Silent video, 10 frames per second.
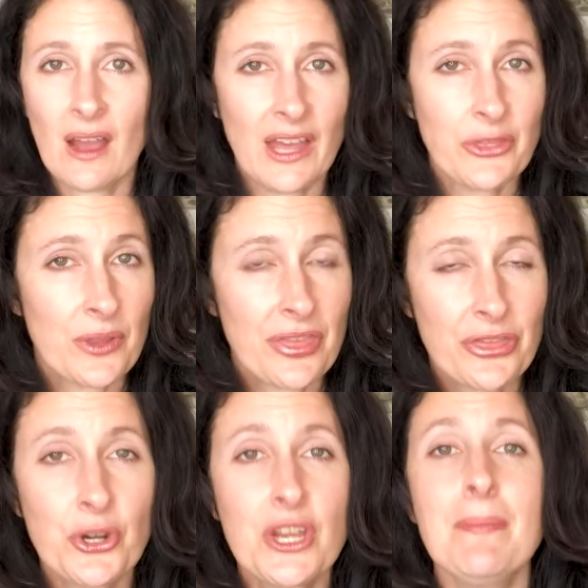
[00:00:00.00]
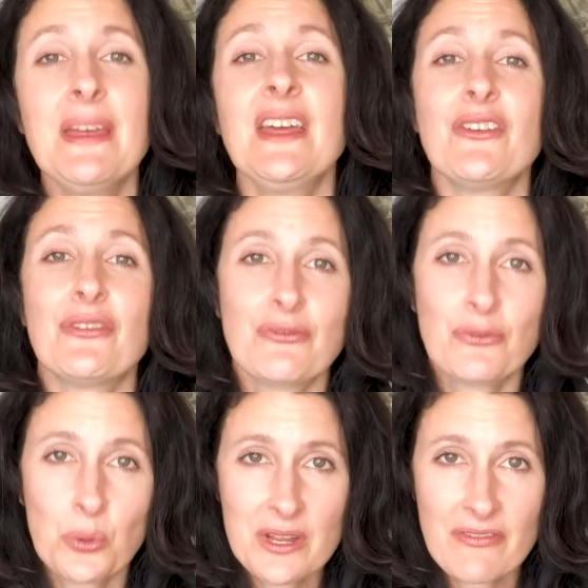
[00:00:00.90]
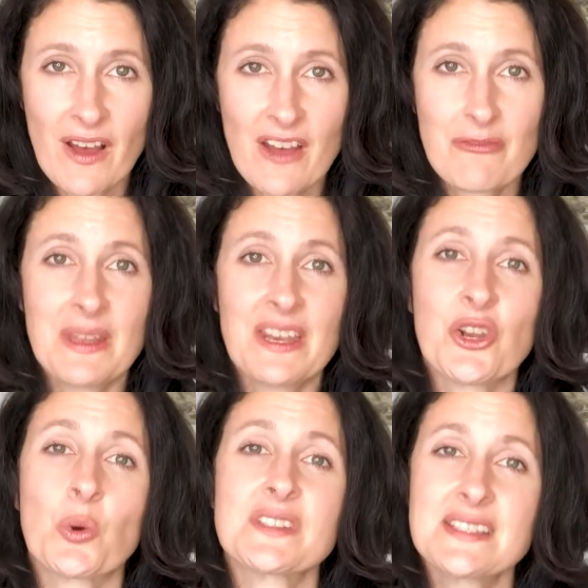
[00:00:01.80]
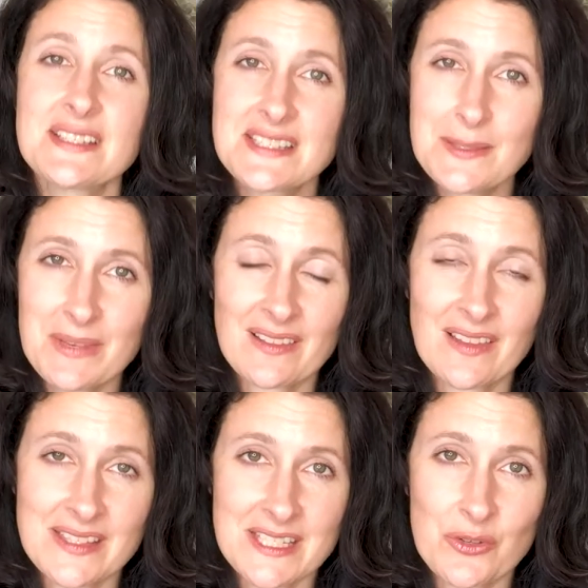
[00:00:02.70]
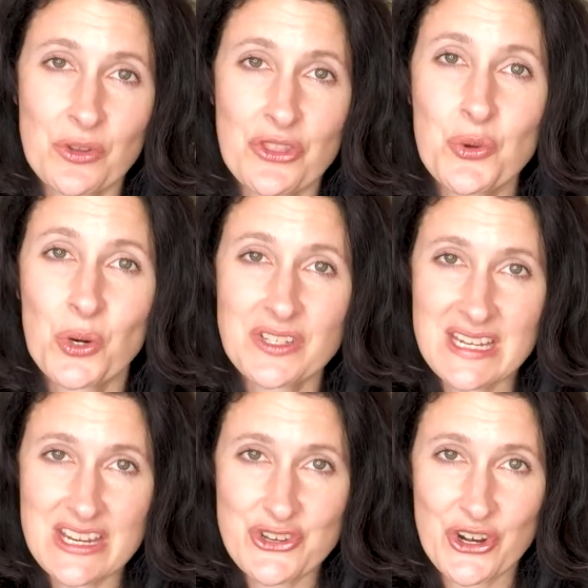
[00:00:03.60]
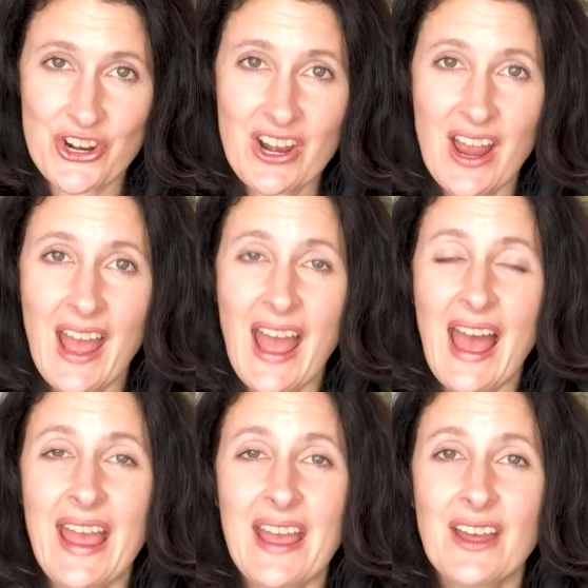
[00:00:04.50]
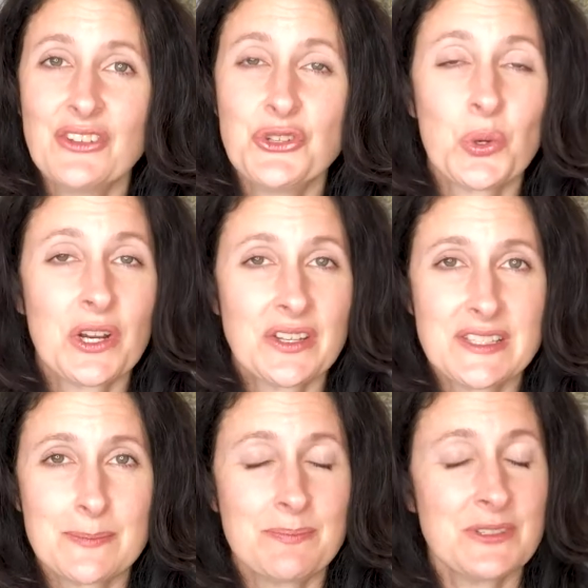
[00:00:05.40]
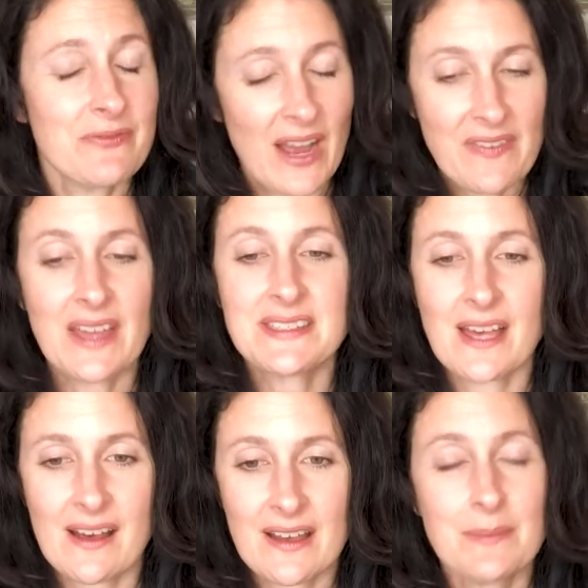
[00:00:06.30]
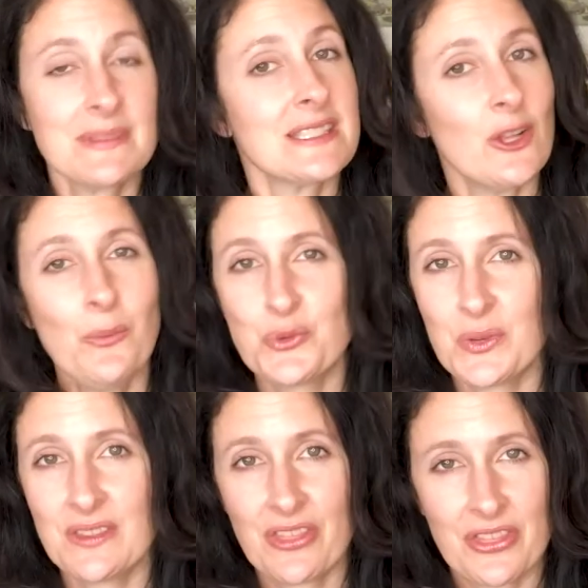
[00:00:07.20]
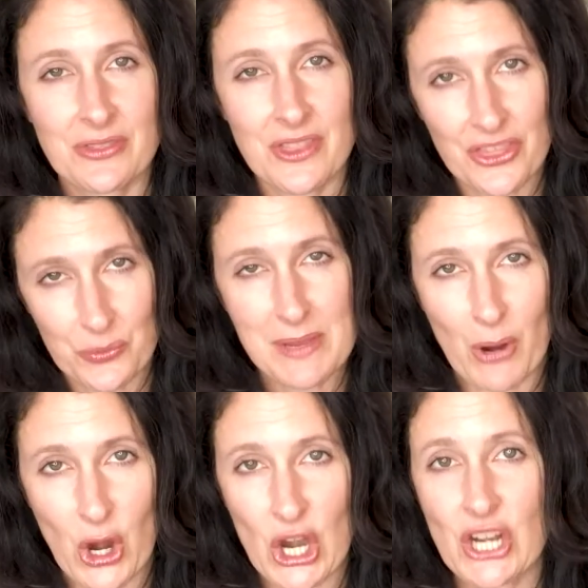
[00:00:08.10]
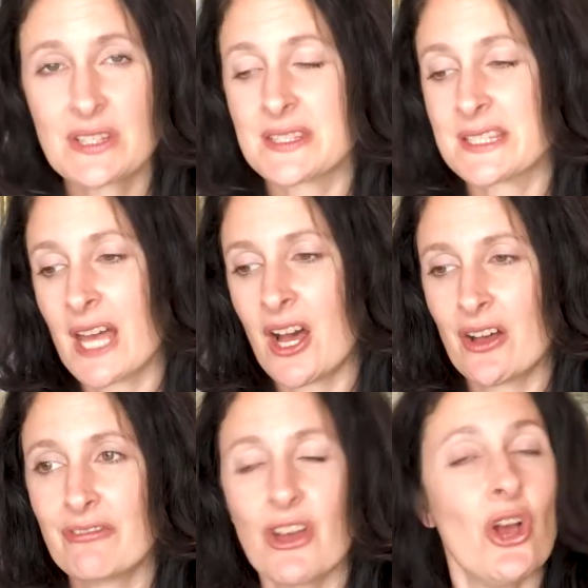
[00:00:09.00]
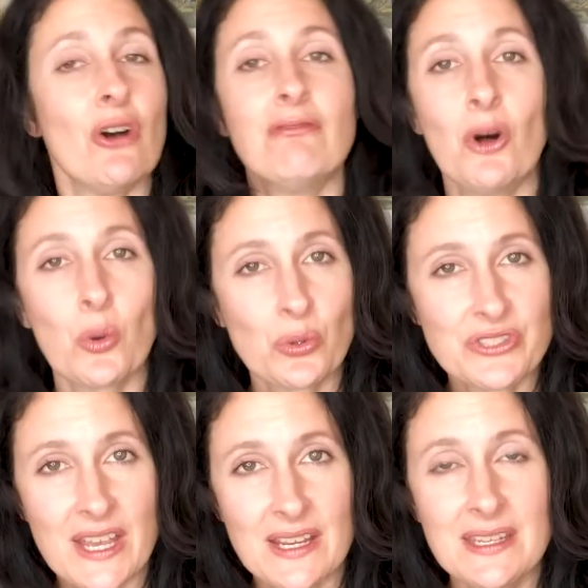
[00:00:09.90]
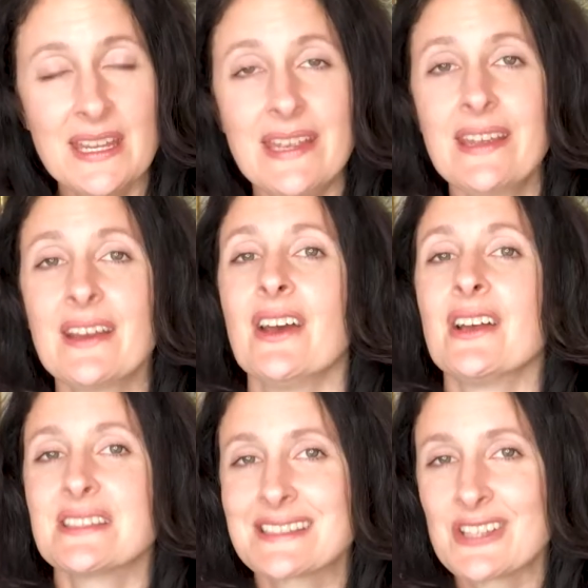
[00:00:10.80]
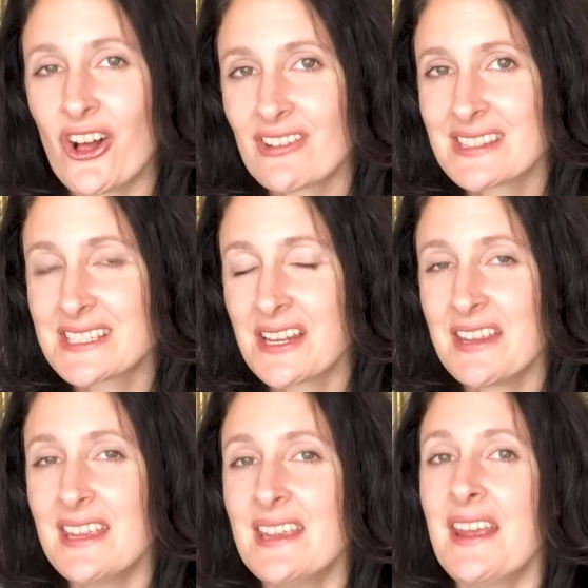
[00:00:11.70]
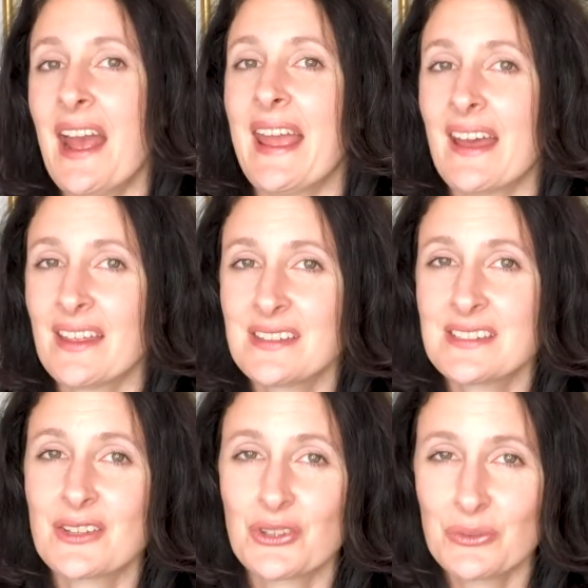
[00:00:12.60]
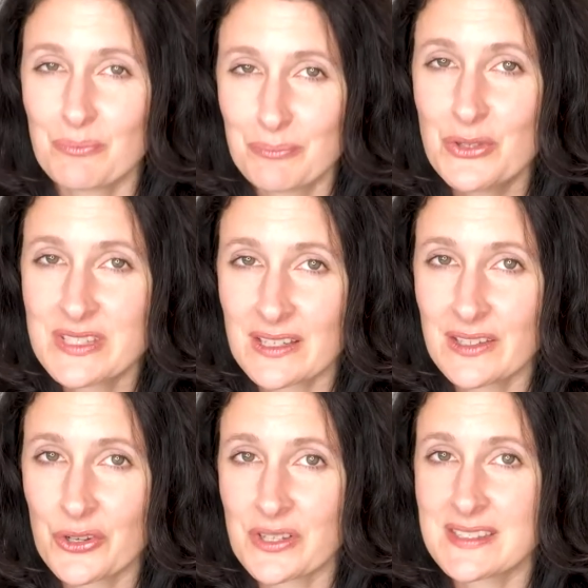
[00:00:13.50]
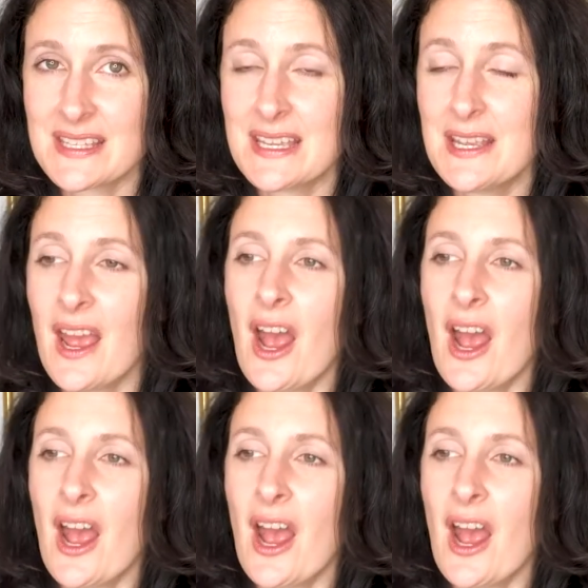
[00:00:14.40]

Either a 30-minute, 45-minute, or 60-minute lesson with your teacher, and you're going to divide that time still between the 3 parts of vocal technique, song study, and music literacy.